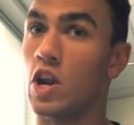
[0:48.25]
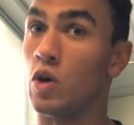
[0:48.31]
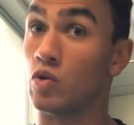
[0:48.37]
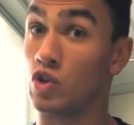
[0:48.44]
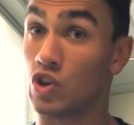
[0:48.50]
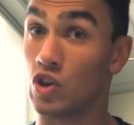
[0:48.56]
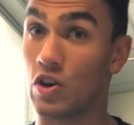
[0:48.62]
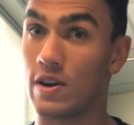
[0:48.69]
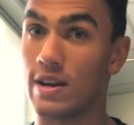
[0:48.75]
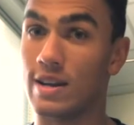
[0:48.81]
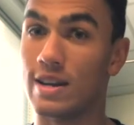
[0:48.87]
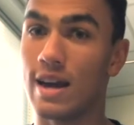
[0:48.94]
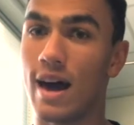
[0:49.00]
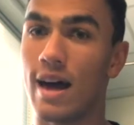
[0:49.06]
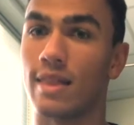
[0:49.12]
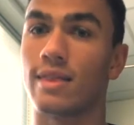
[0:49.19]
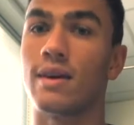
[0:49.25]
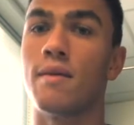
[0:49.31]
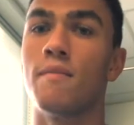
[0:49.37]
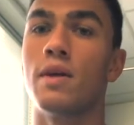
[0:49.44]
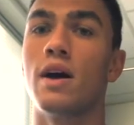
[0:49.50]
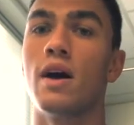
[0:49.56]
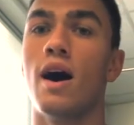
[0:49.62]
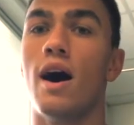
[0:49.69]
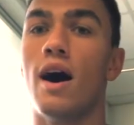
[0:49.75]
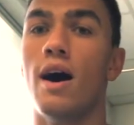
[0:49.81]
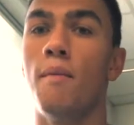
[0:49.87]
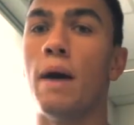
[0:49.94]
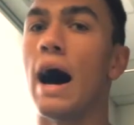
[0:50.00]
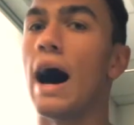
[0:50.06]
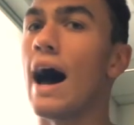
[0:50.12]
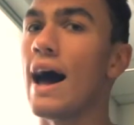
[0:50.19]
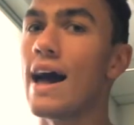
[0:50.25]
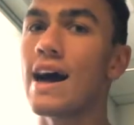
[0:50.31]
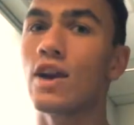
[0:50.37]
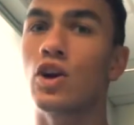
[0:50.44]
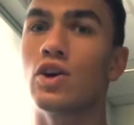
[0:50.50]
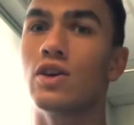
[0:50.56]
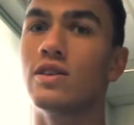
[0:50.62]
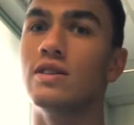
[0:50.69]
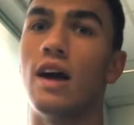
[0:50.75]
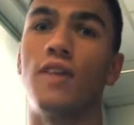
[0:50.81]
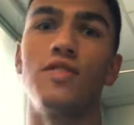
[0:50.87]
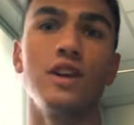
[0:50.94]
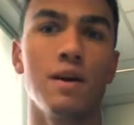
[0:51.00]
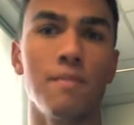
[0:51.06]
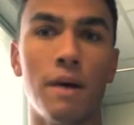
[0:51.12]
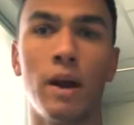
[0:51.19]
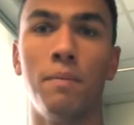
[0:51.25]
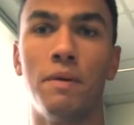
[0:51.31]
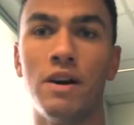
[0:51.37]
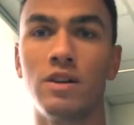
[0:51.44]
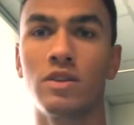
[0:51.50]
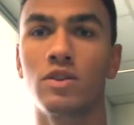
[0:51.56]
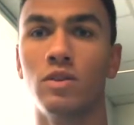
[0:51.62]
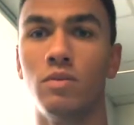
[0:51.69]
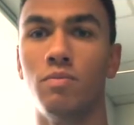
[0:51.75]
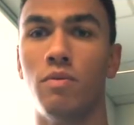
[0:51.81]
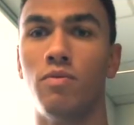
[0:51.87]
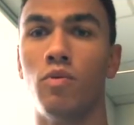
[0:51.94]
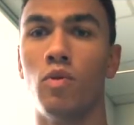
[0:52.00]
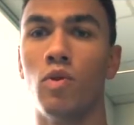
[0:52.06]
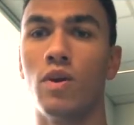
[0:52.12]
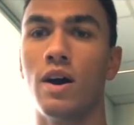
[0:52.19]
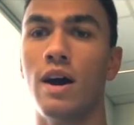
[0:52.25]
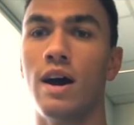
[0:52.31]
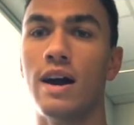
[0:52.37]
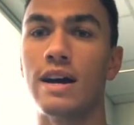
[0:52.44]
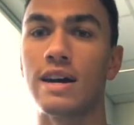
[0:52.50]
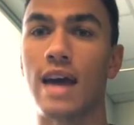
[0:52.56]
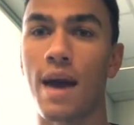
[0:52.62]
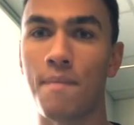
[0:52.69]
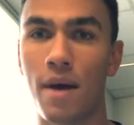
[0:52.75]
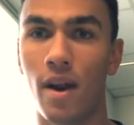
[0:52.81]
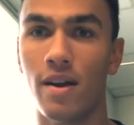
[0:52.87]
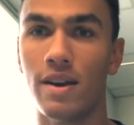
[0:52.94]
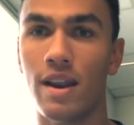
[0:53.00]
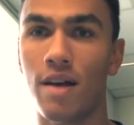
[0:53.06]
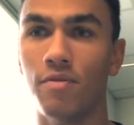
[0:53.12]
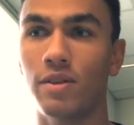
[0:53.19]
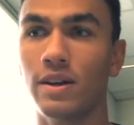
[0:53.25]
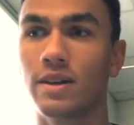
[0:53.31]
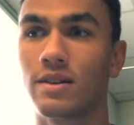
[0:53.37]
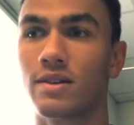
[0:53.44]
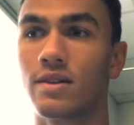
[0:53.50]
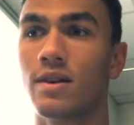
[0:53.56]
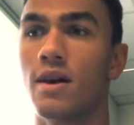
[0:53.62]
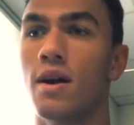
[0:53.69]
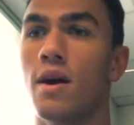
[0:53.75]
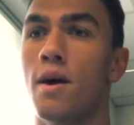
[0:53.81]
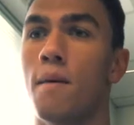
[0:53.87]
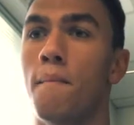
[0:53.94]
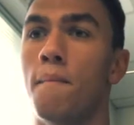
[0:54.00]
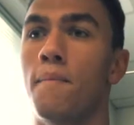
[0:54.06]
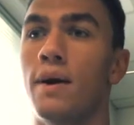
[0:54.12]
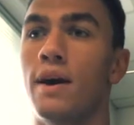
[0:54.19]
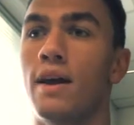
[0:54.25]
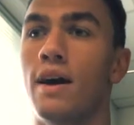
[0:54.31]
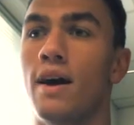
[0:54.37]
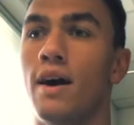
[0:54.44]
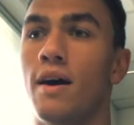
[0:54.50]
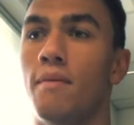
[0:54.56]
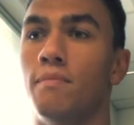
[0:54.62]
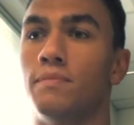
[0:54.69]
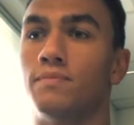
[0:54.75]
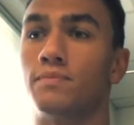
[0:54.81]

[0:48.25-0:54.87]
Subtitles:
certain death. I had heard nothing about Apostle before it came out on Netflix, but